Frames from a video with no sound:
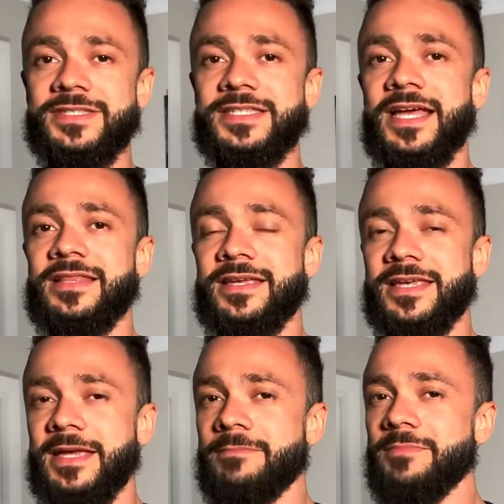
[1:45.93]
debt that
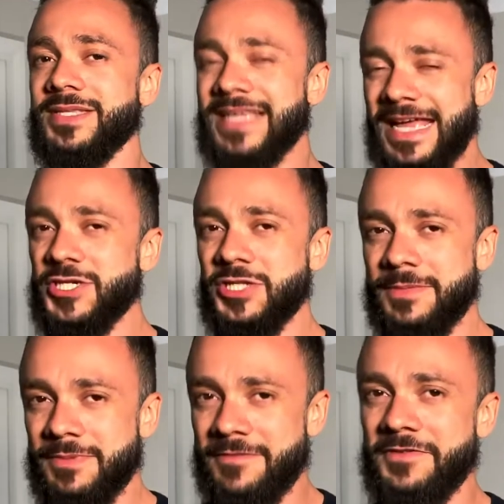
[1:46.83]
can potentially
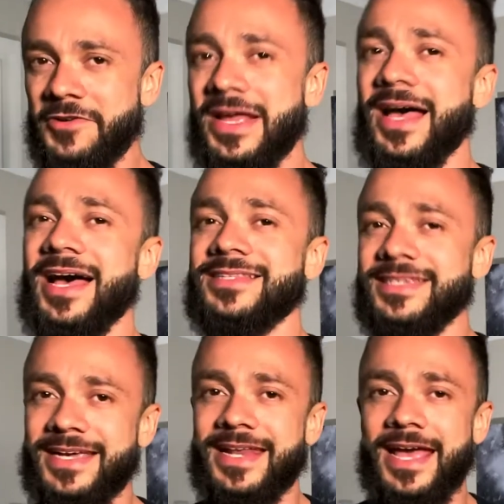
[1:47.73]
be very hard to
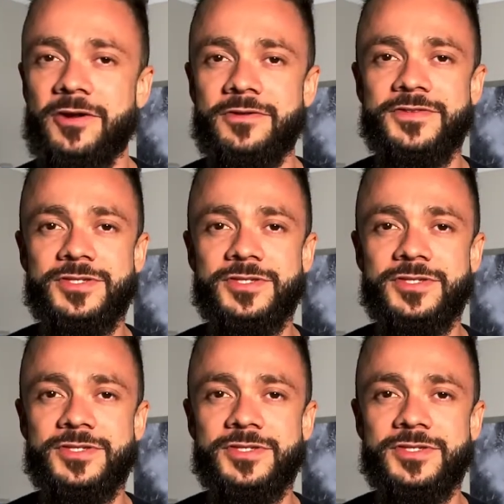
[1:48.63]
get out of.